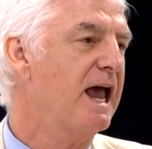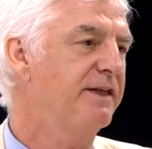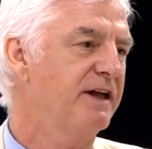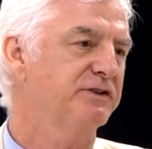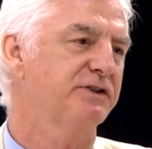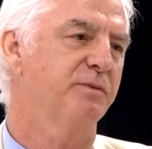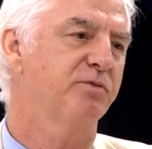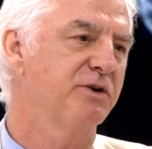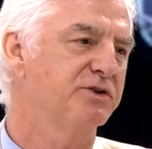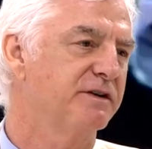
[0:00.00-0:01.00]
And that's the
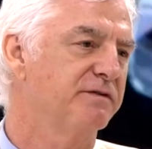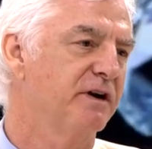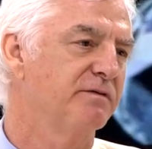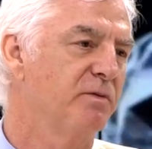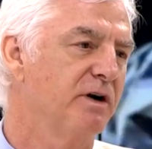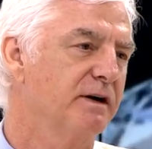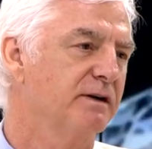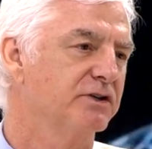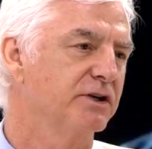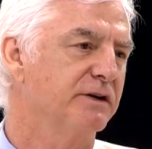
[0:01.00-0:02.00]
approach that Forevermark
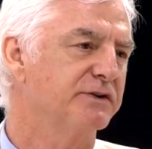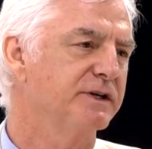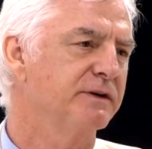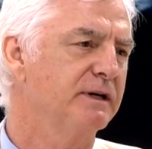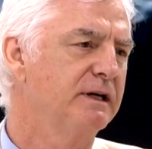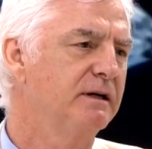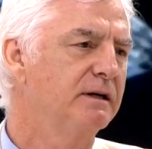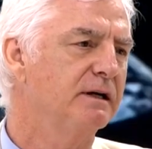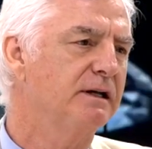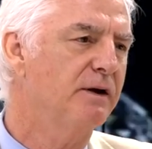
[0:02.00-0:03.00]
took. So,
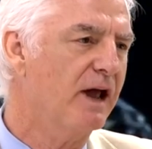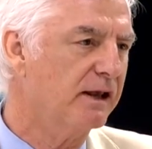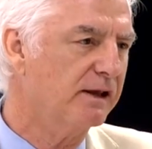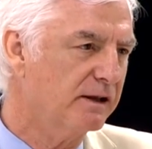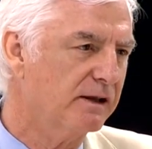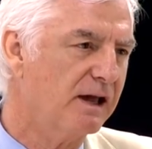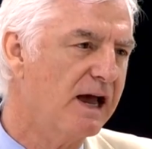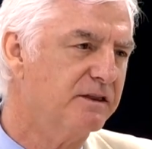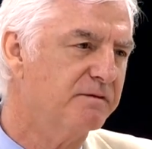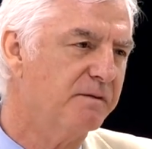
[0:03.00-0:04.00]

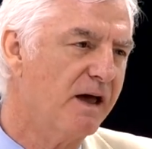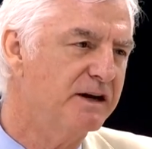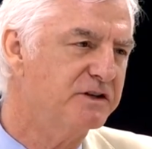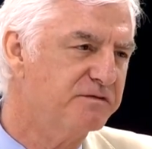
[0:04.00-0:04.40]
at its